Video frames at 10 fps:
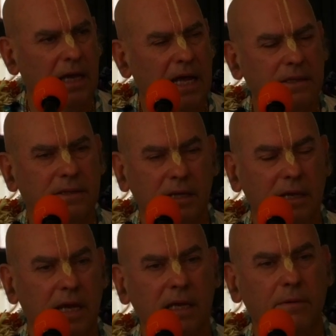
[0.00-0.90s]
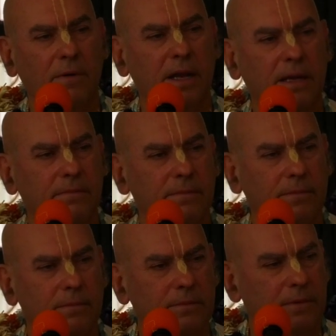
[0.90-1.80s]
And
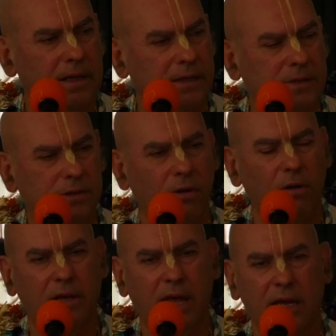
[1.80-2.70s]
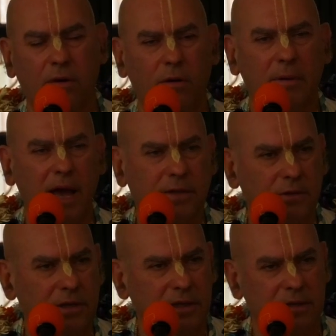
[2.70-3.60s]
when the soul can go back
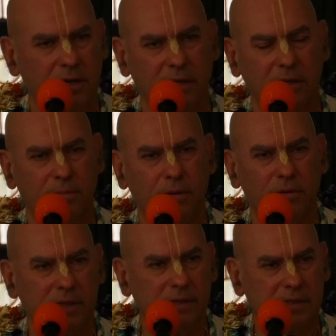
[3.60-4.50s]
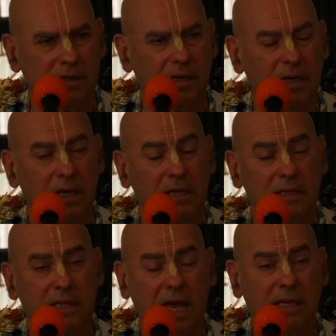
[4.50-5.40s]
to the internal potency,
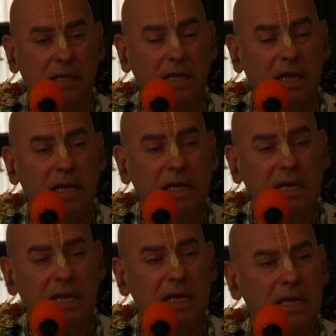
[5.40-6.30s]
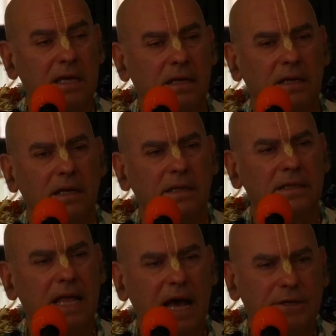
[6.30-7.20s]
then he
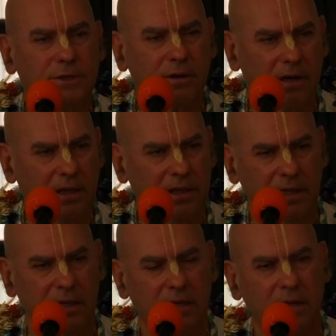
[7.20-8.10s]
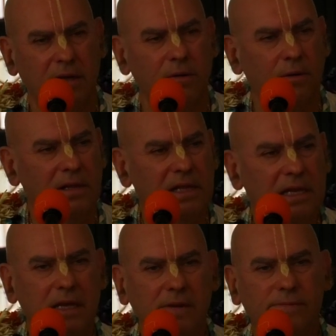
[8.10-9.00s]
naturally
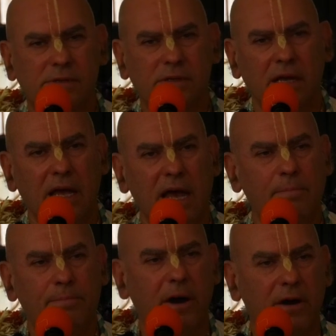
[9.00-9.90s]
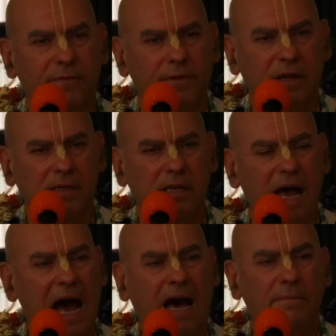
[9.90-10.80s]
lives a perfect
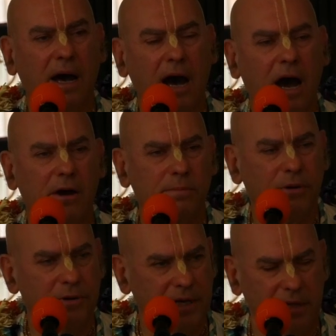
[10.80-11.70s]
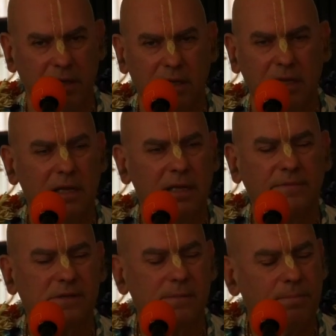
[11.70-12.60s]
harmony,
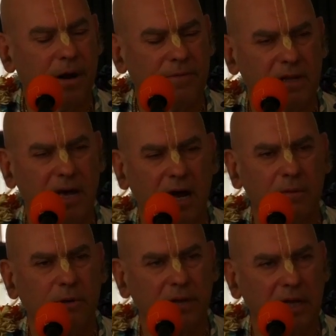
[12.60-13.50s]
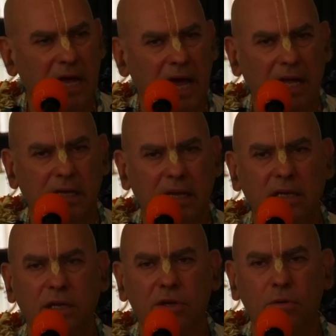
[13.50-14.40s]
lives in perfect harmony and
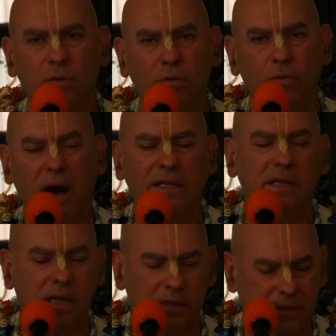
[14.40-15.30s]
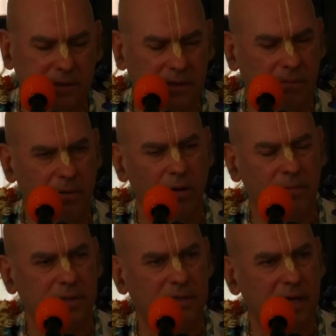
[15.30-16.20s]
in oneness,
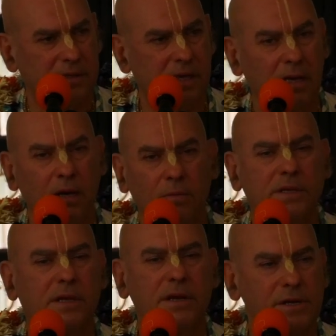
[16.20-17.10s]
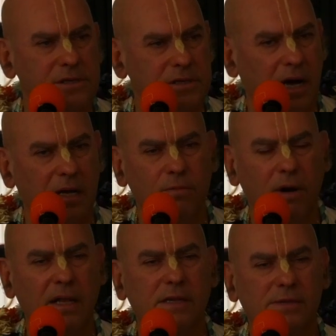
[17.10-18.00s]
Prabhupada says, with Krishna. In
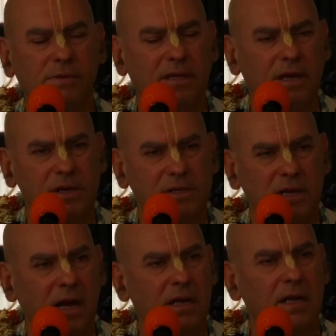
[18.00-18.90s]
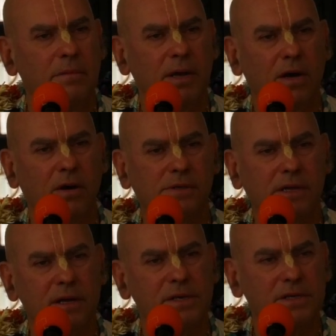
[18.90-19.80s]
oneness with Krishna, because
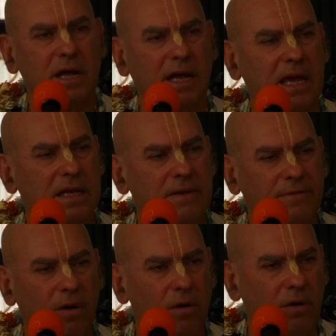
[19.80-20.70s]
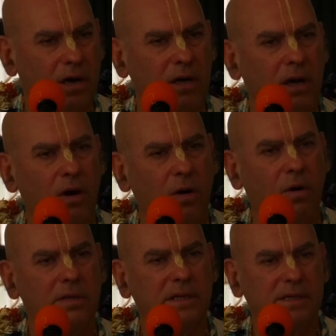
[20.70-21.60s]
Krishna can evoke
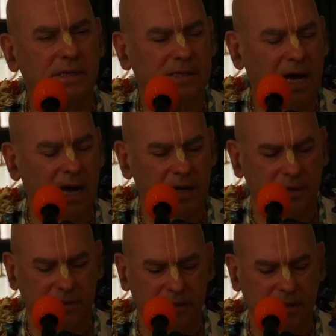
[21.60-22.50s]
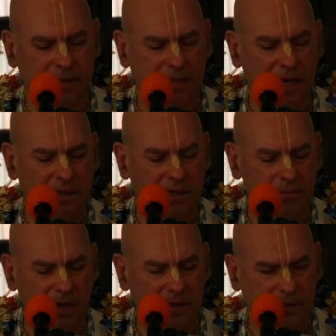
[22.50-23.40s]
all the desires, the
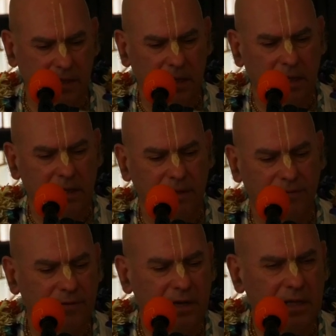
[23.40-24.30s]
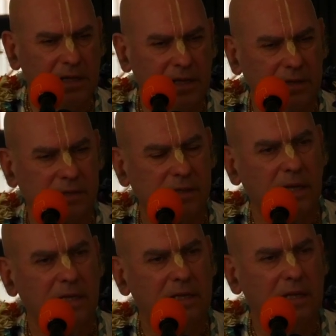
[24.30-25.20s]
sentiments, the feelings,
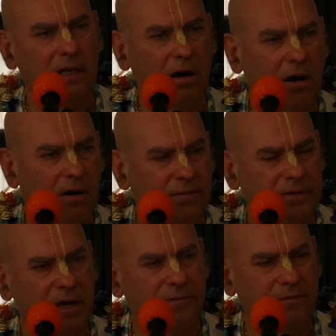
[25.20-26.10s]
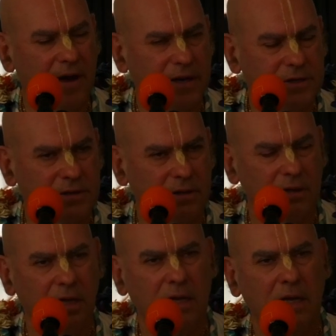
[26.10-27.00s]
the love, the
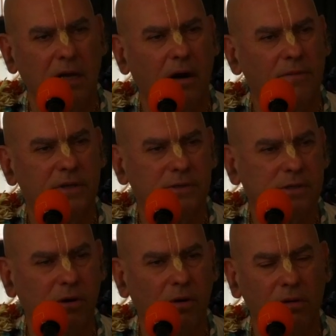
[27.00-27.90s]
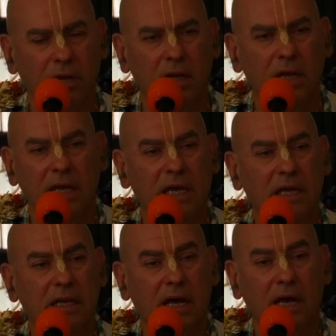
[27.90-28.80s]
affection of the soul
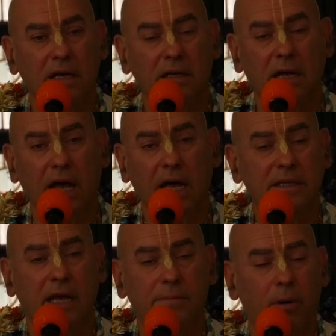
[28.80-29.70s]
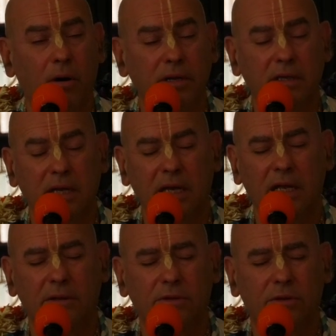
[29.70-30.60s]
at that point
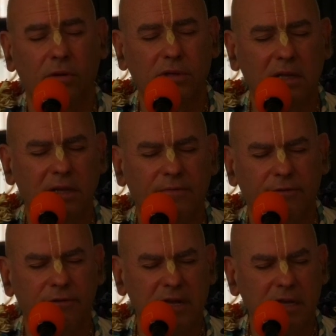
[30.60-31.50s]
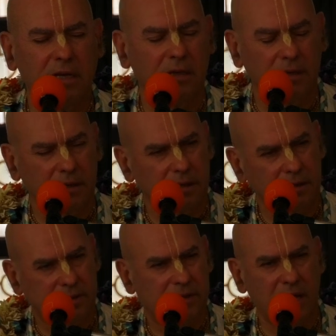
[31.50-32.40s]
in a totally free
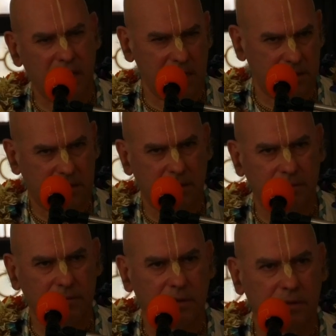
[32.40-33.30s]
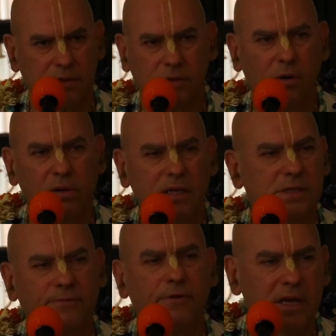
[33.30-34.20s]
state. The soul
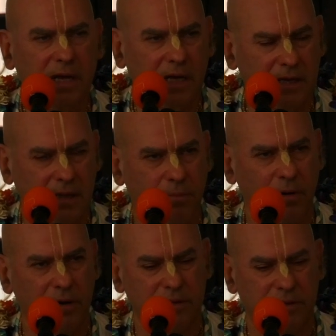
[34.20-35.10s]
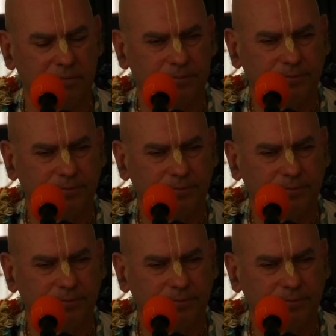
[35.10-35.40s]
is free at that point.